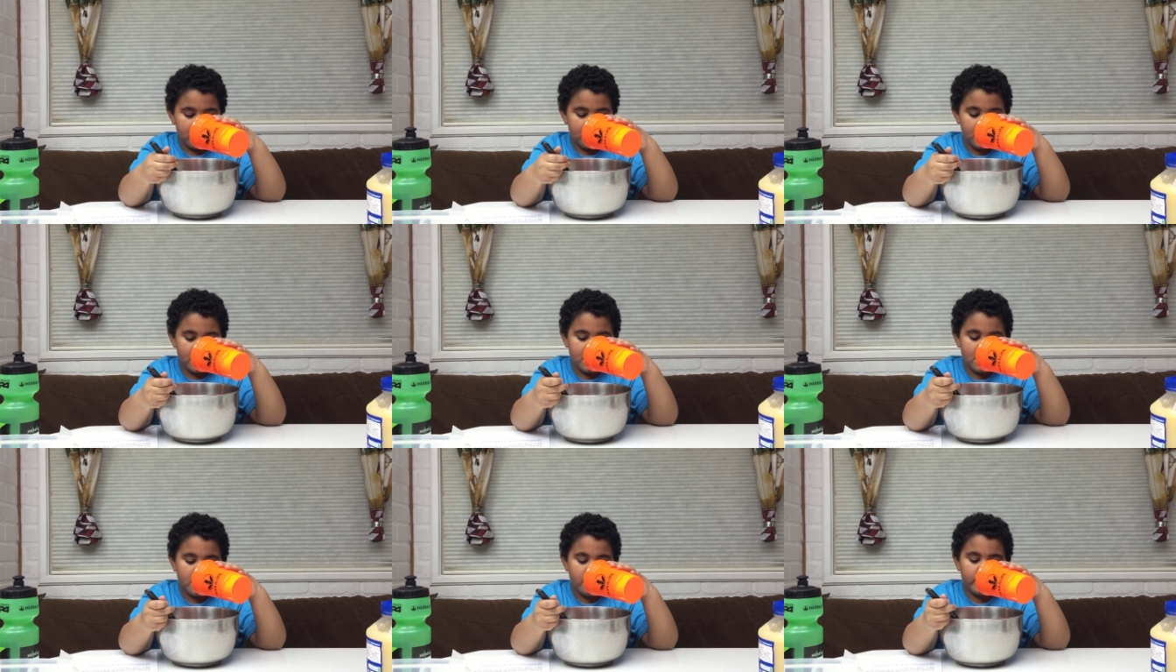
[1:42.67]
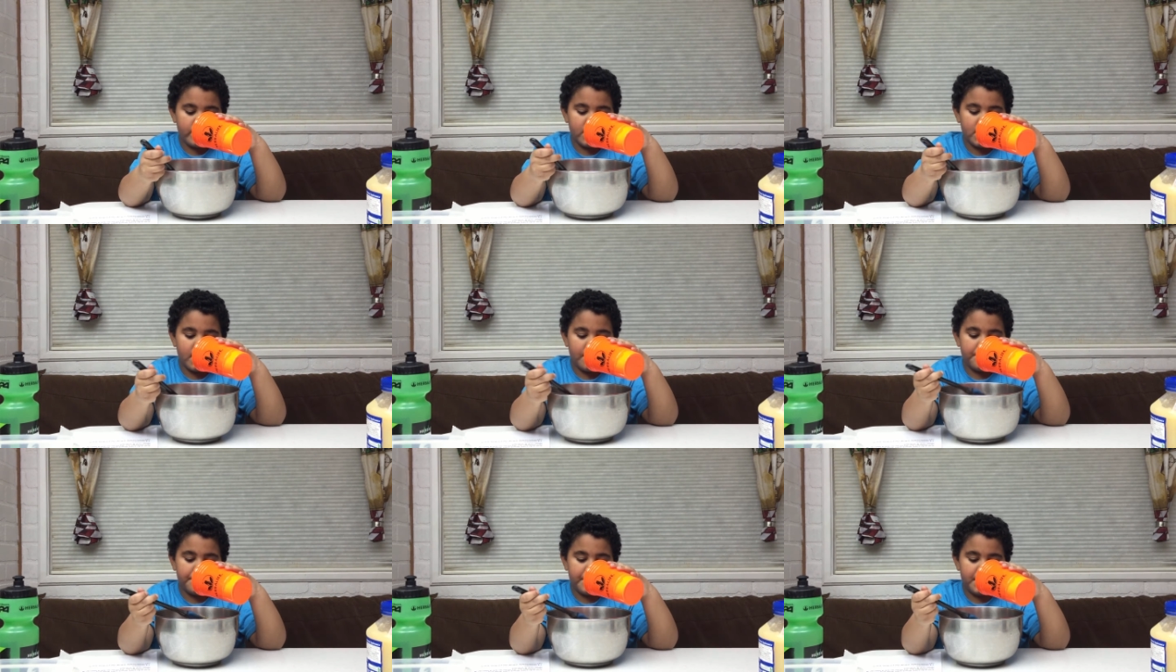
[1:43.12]
Oh, we
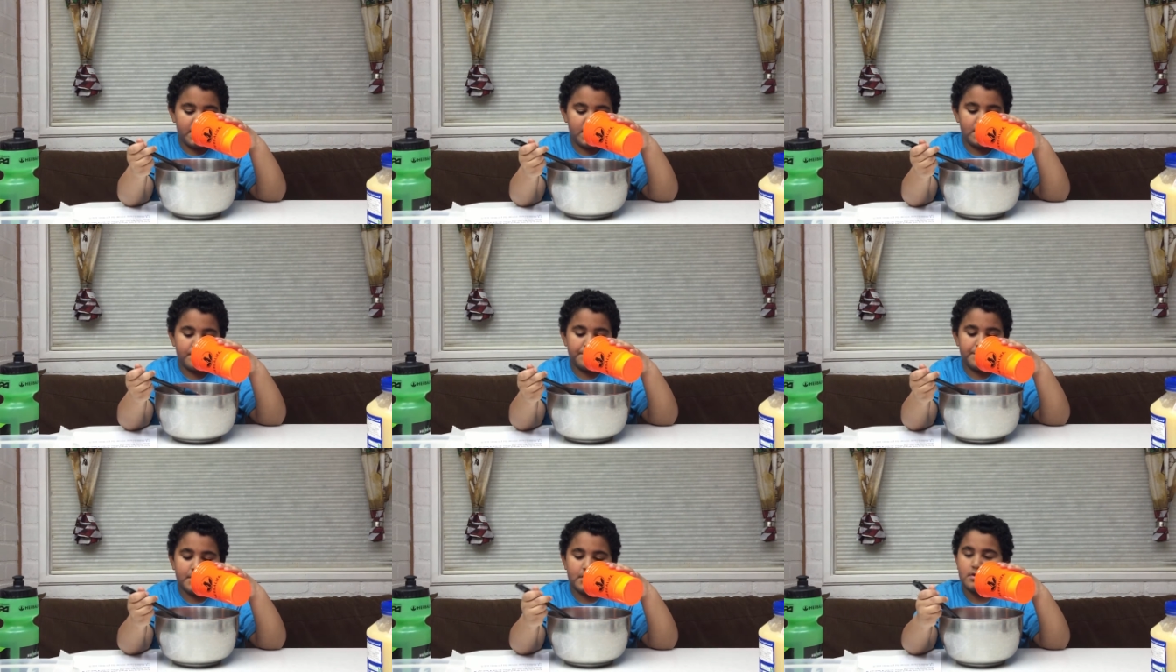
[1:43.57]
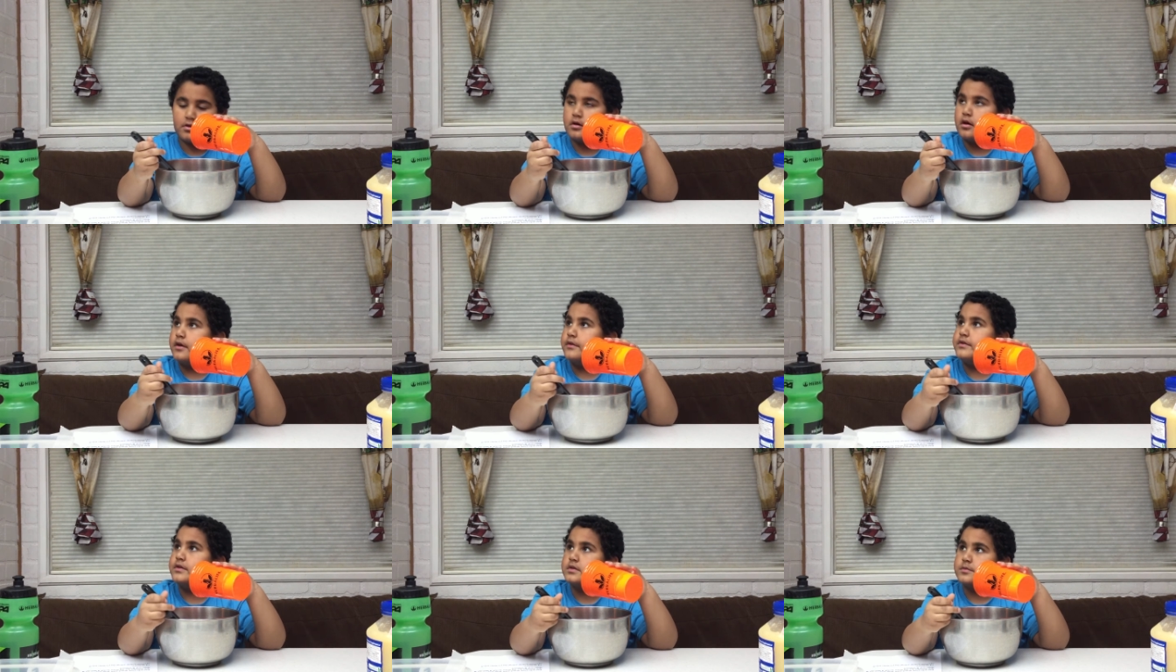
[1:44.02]
got peanut butter
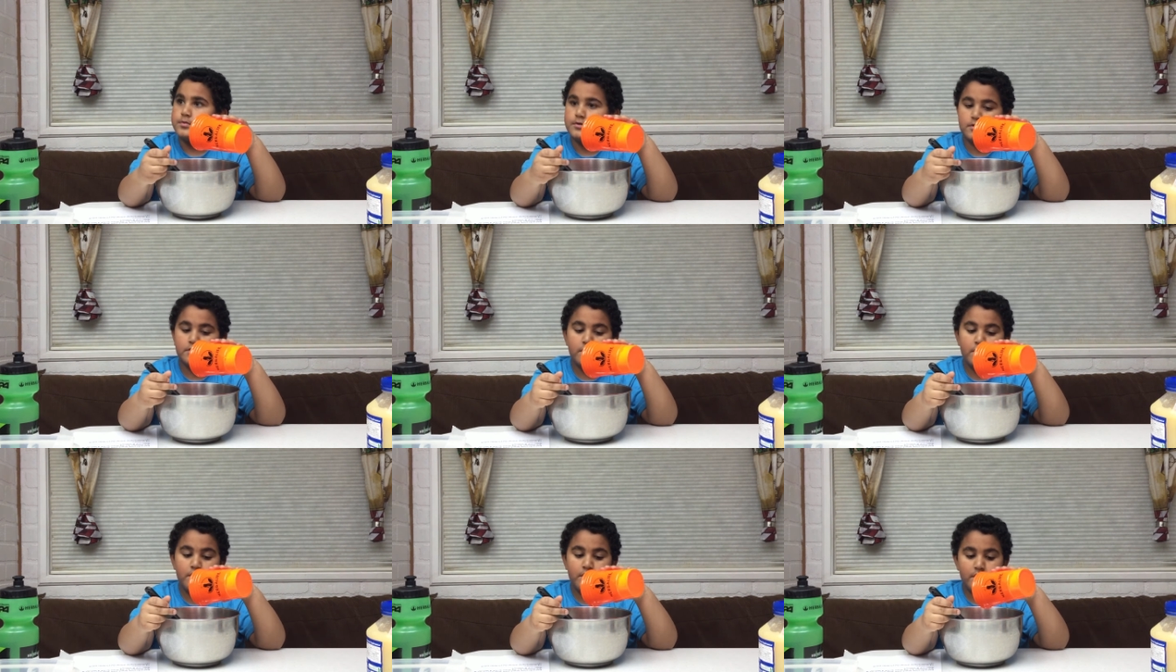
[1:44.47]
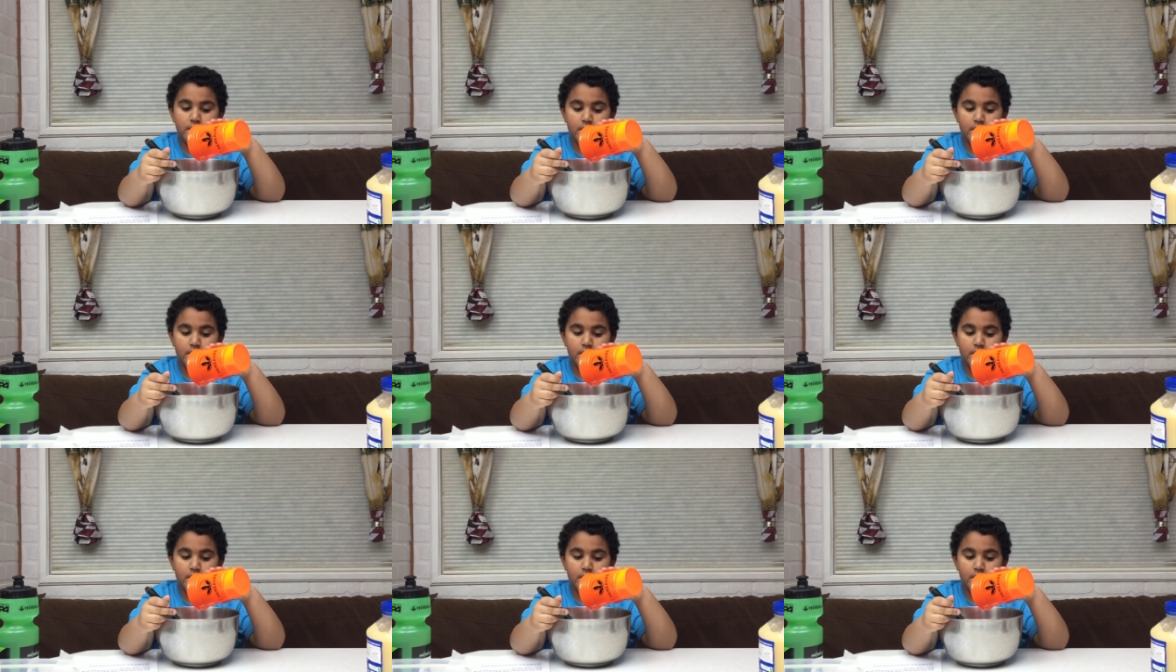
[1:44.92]
on the spoon.